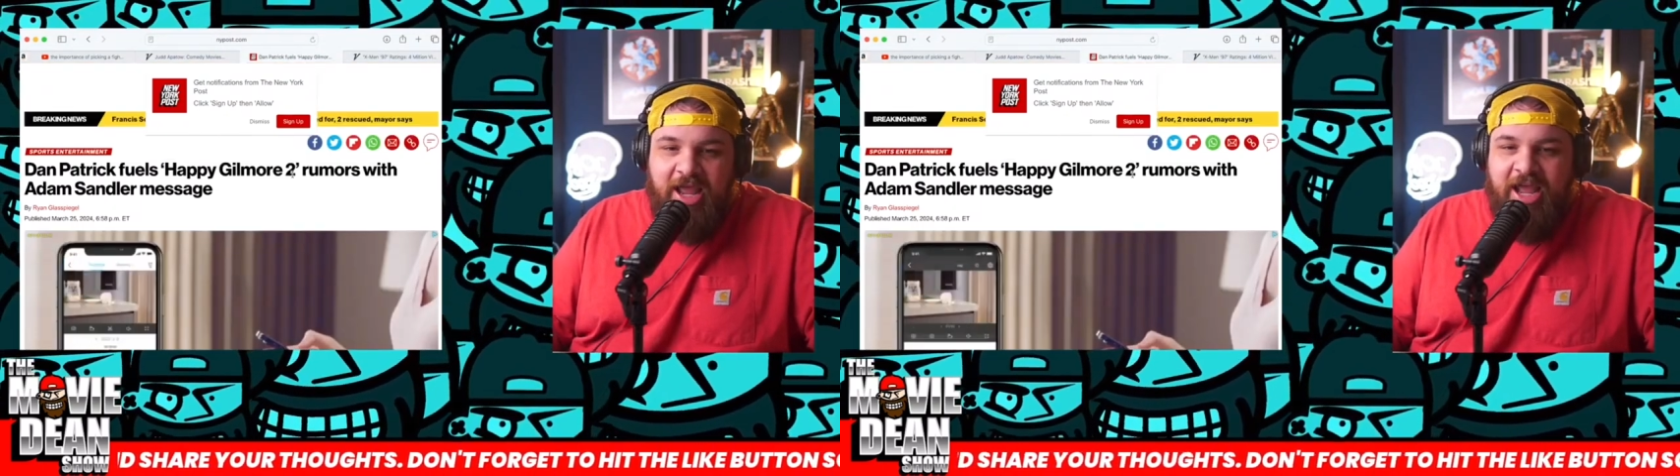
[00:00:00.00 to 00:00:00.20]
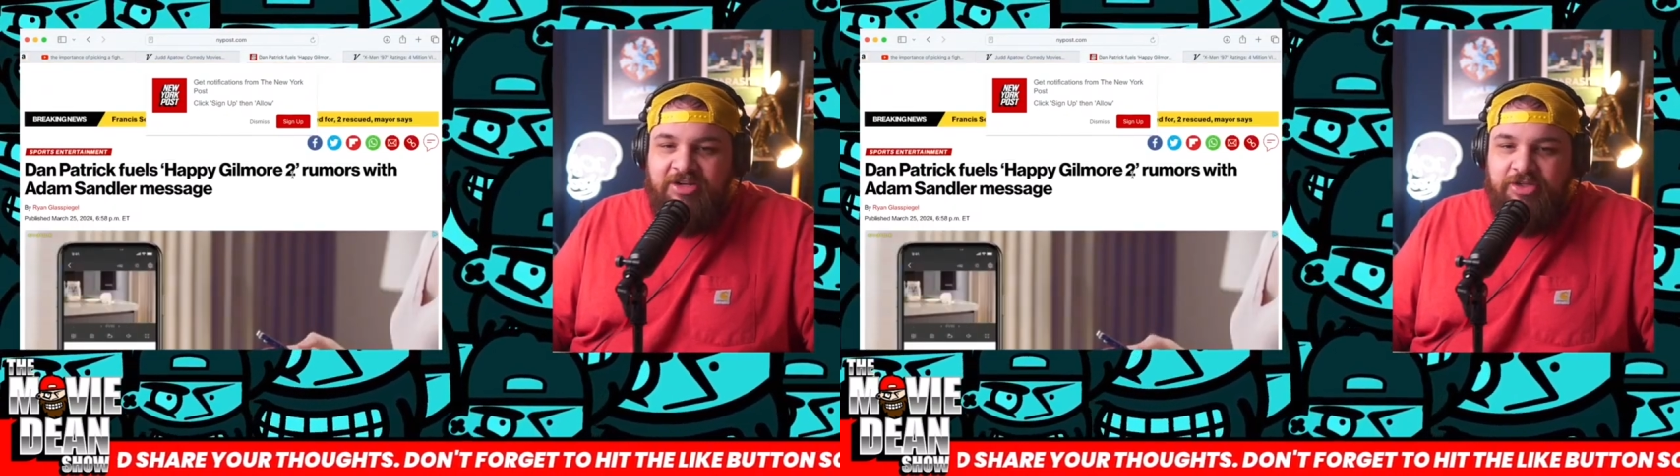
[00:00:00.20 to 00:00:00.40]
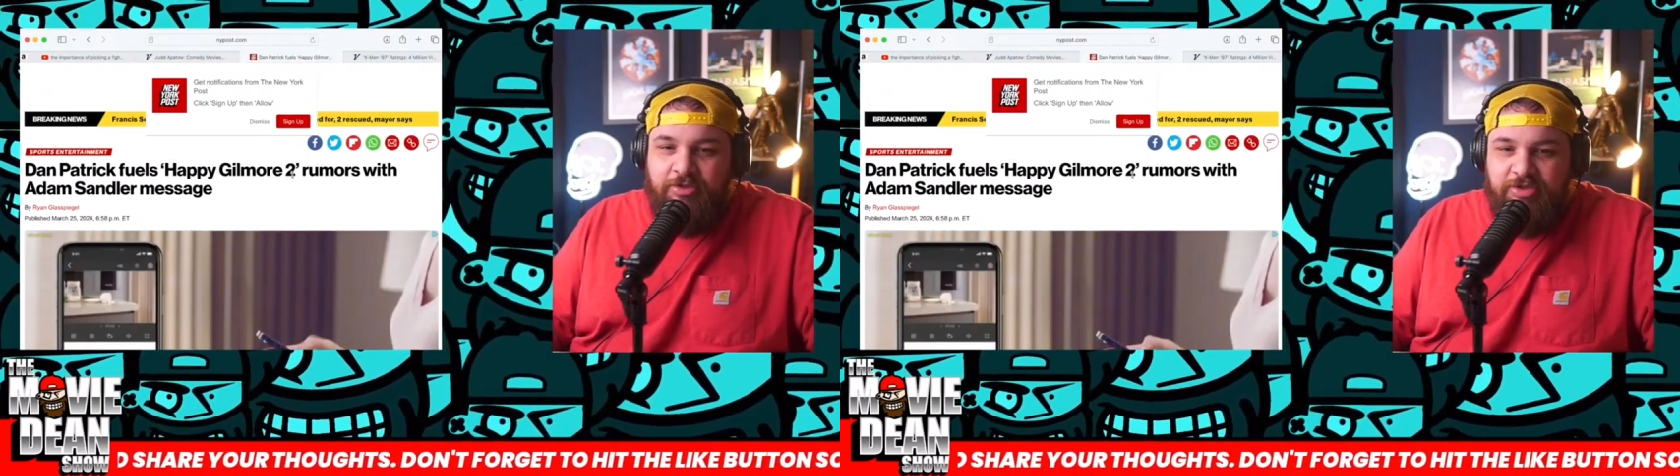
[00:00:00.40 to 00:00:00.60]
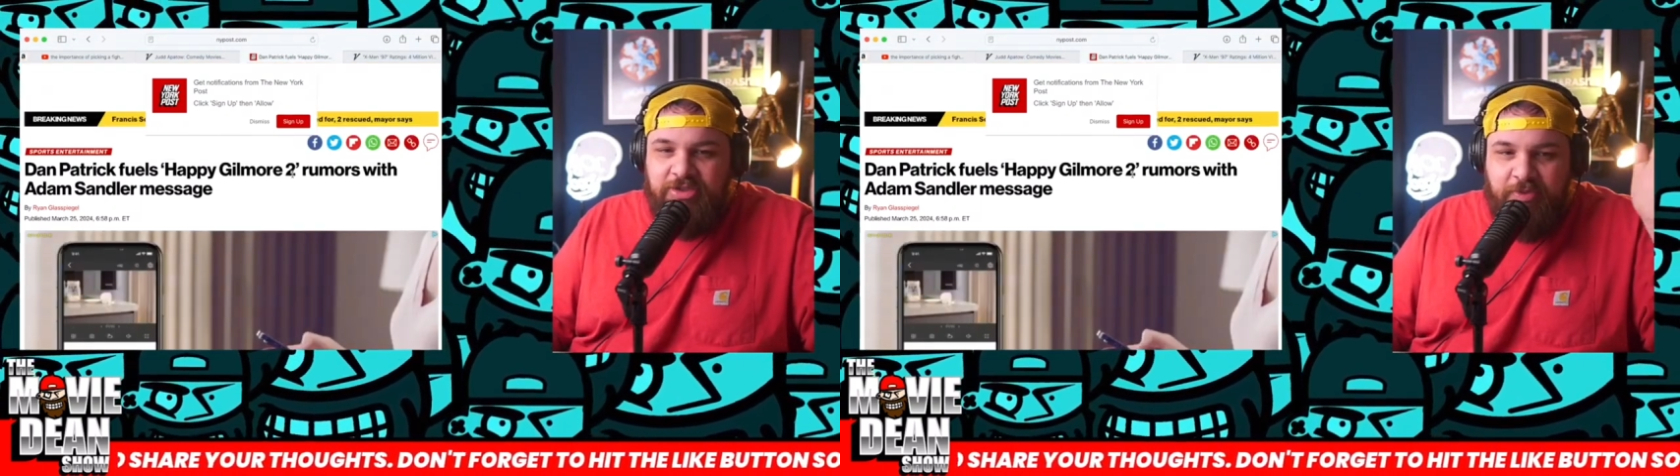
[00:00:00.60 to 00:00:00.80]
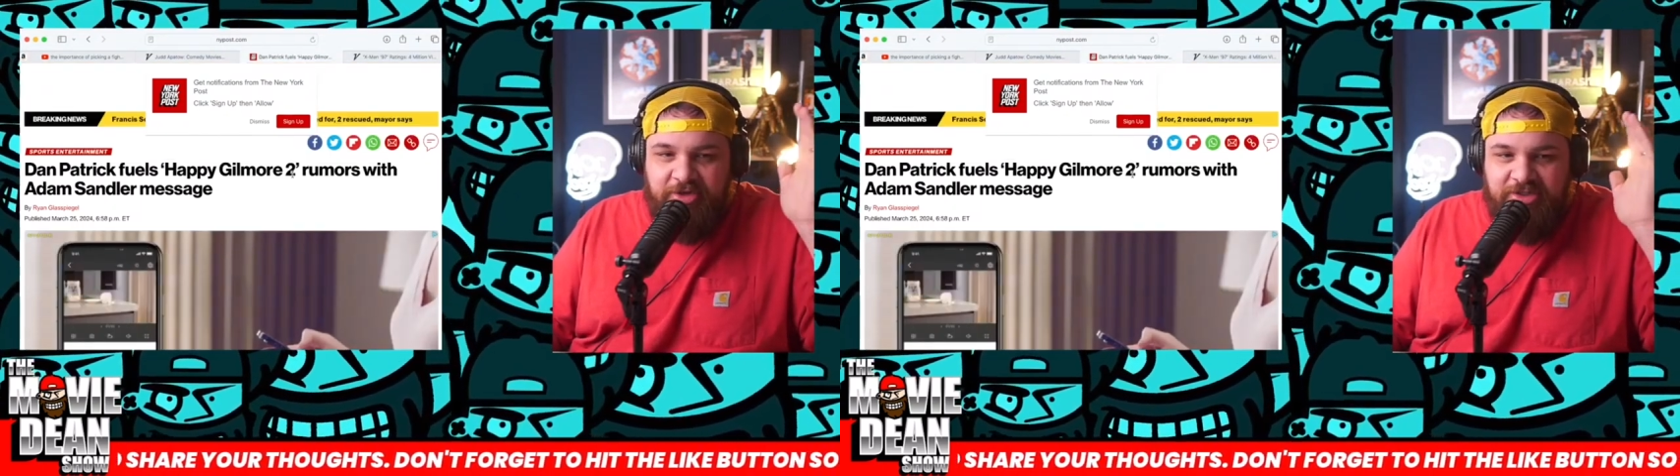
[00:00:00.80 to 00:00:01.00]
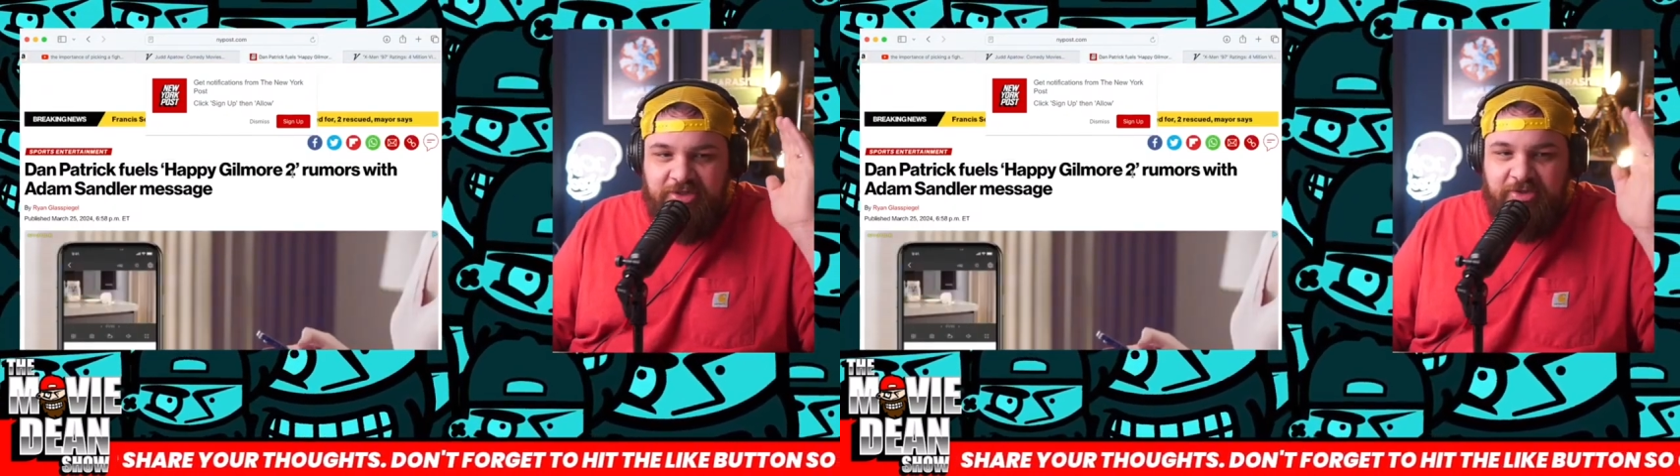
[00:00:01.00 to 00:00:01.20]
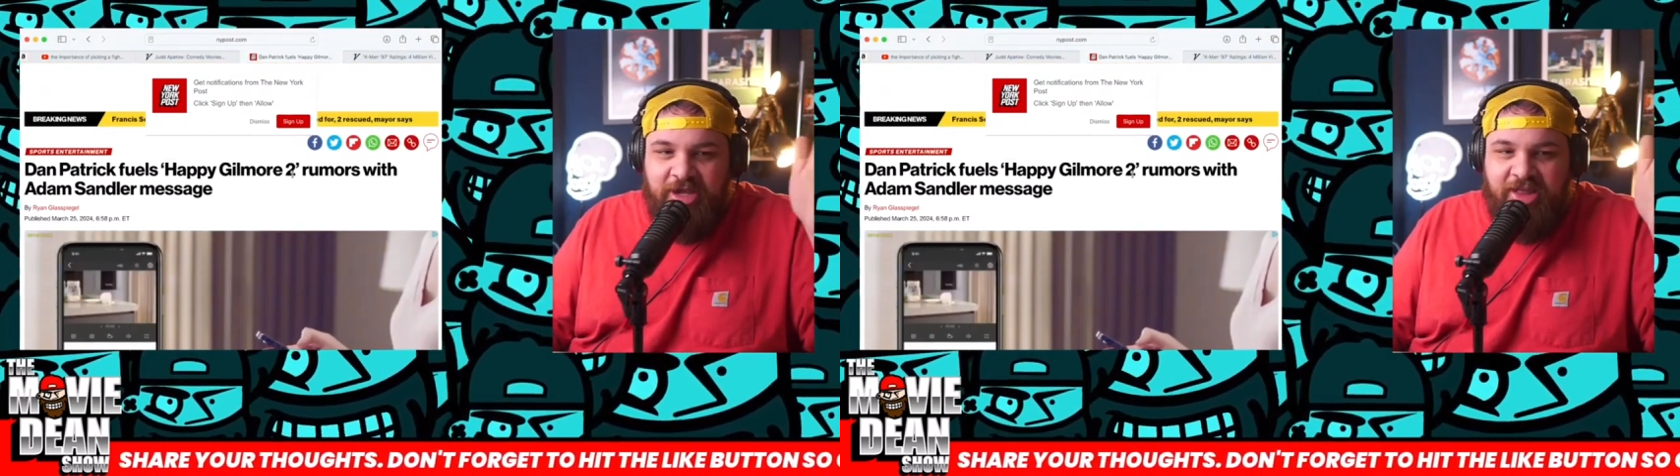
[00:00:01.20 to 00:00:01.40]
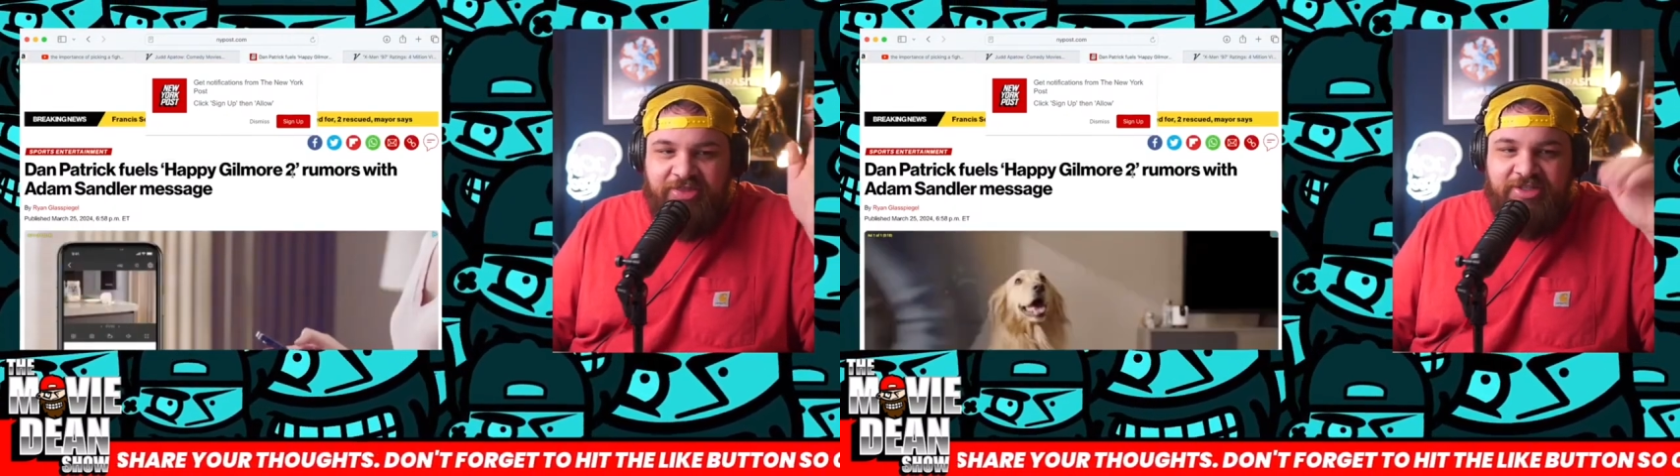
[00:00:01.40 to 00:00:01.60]
actually was the person who
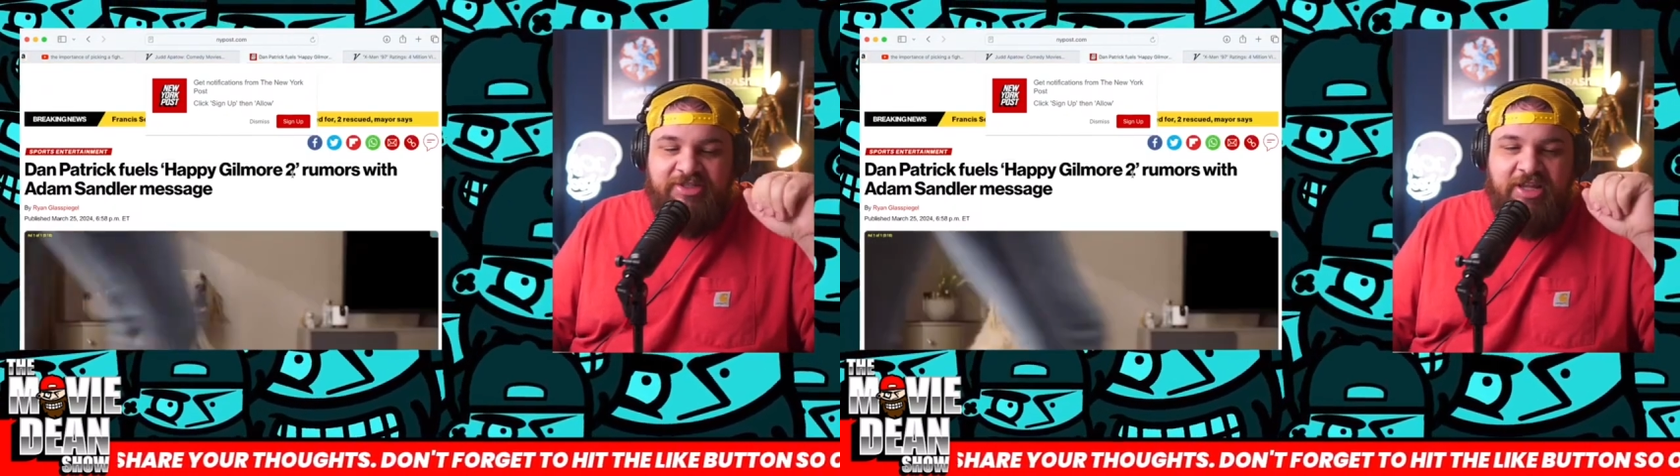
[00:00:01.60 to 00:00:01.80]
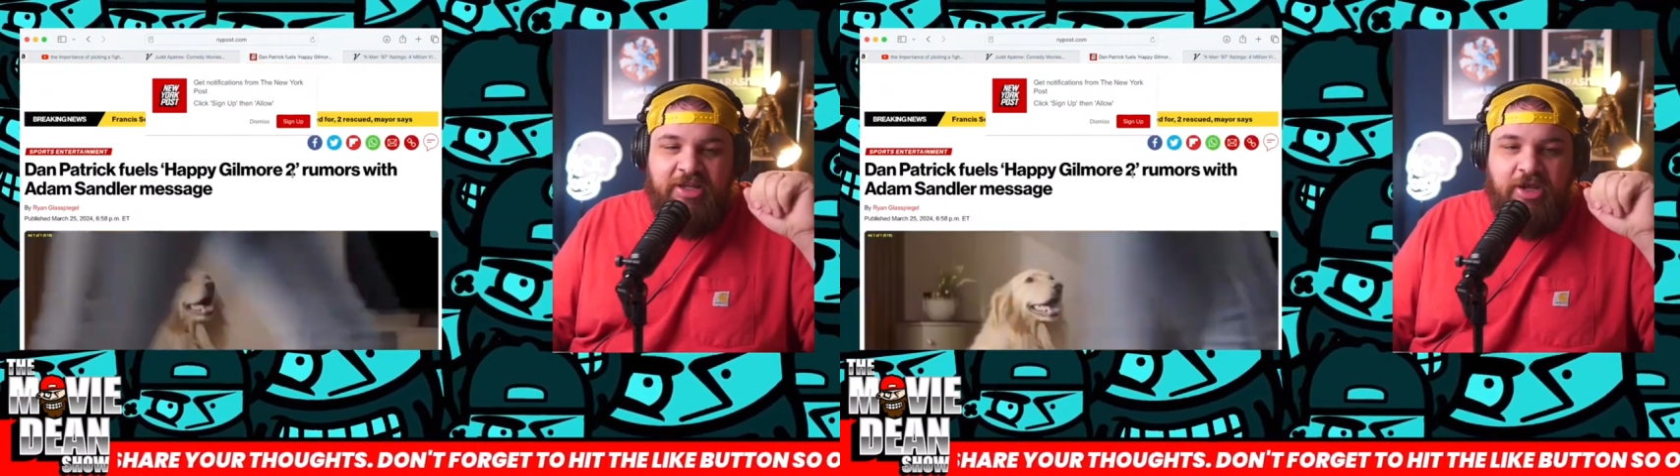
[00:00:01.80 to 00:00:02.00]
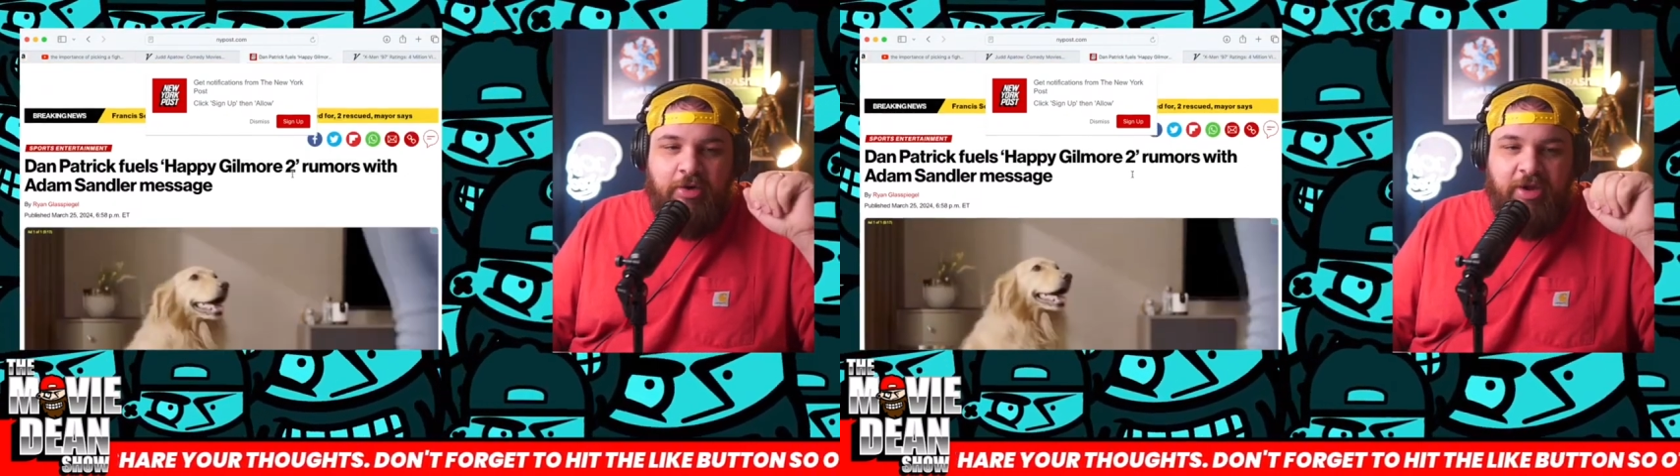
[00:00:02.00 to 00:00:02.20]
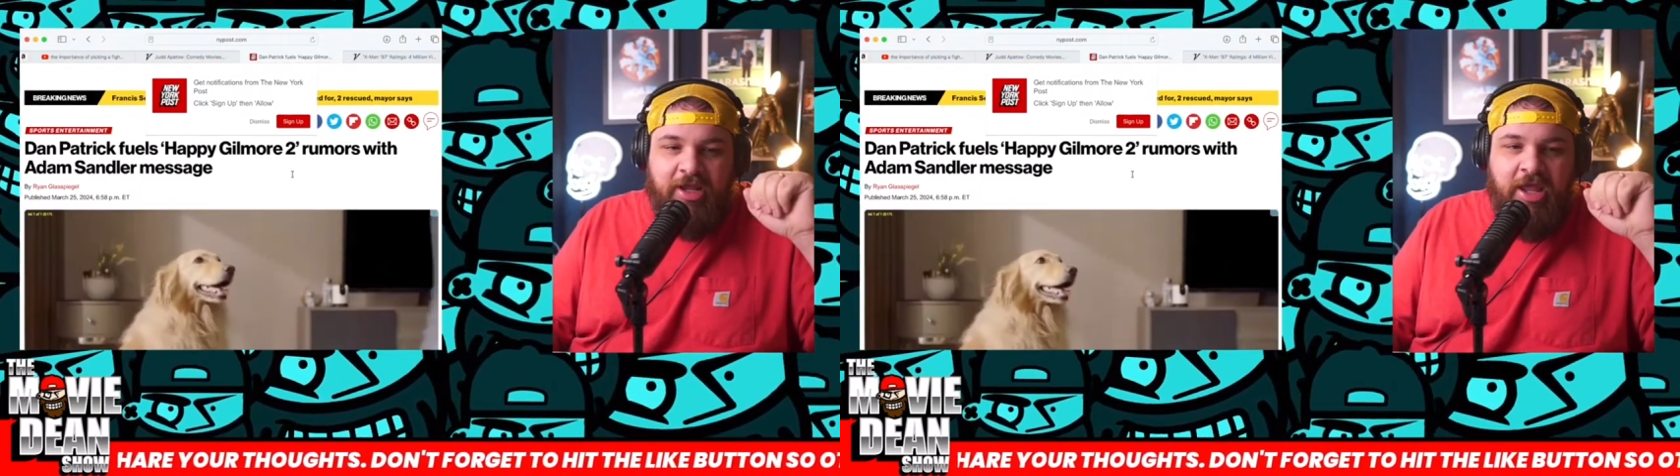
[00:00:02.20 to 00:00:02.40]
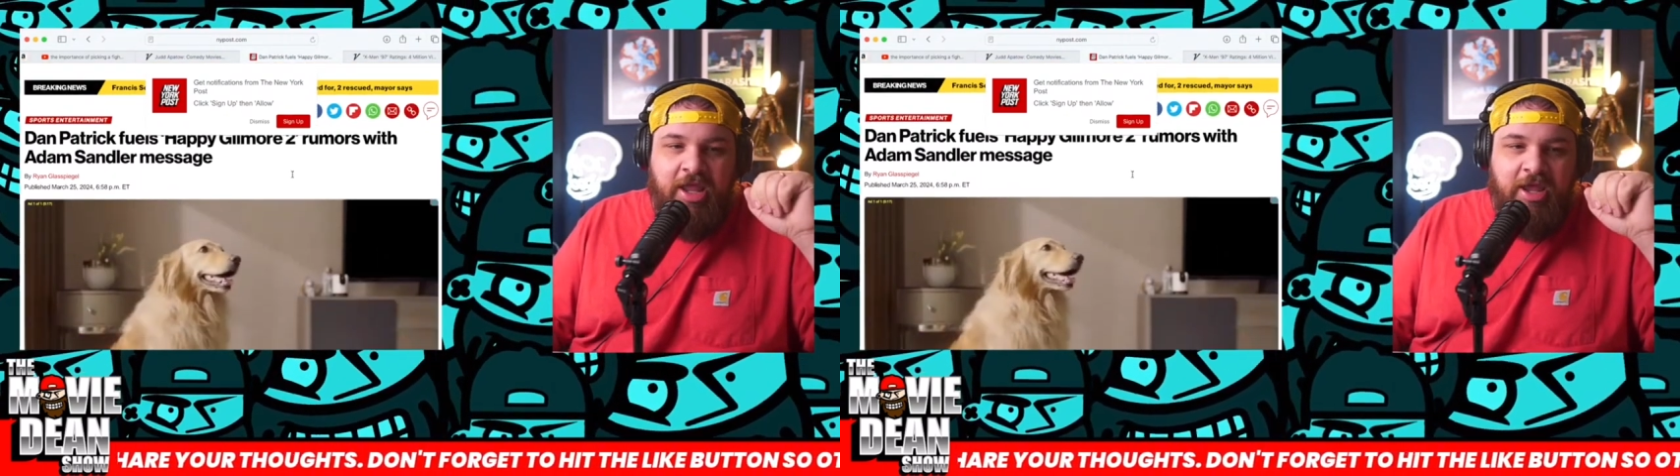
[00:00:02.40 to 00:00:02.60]
got this thing going.